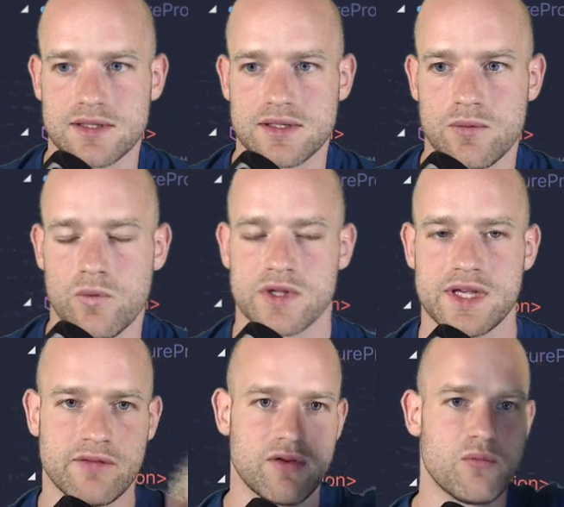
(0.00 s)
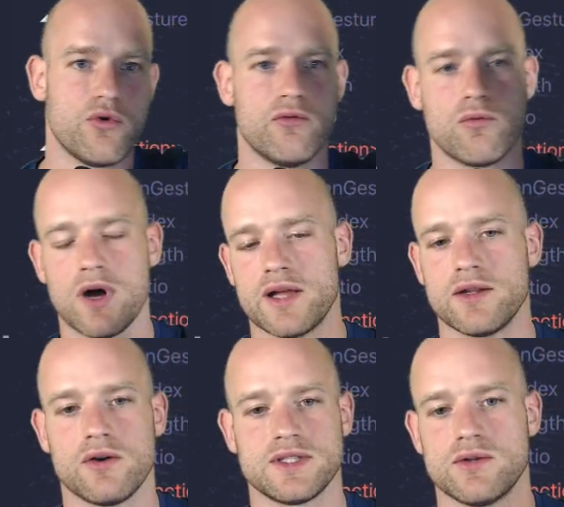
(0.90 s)
if we move one
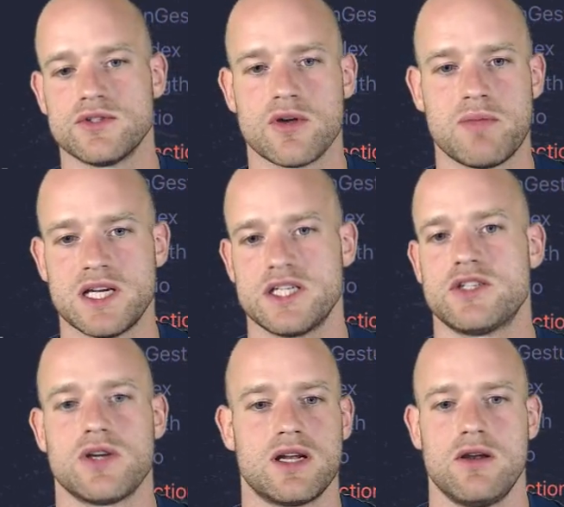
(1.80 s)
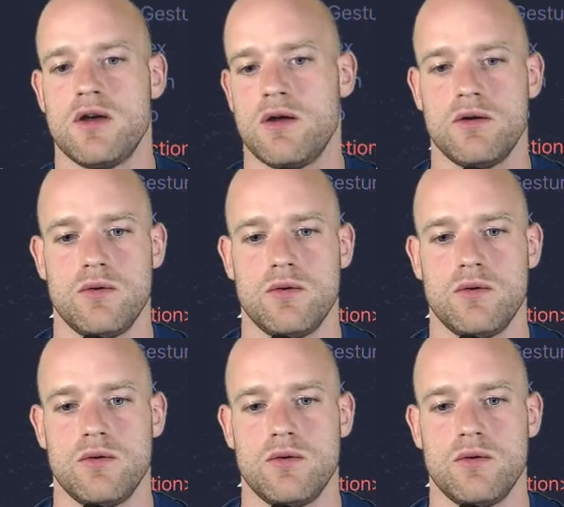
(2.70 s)
or the other pan gesture handler,